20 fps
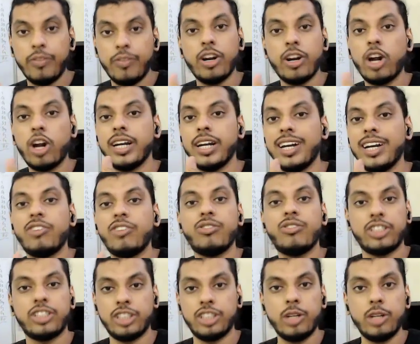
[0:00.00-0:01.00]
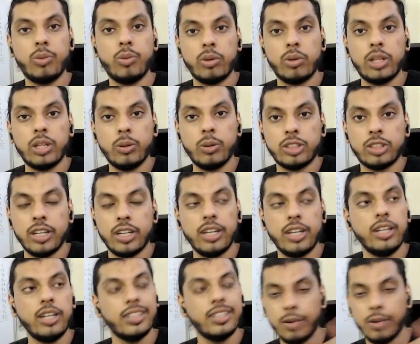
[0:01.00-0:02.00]
were not interested in what they were
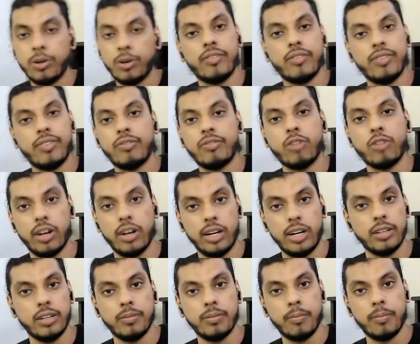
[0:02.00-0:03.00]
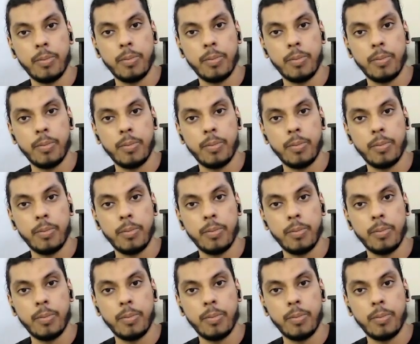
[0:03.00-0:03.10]
saying, they would have left already.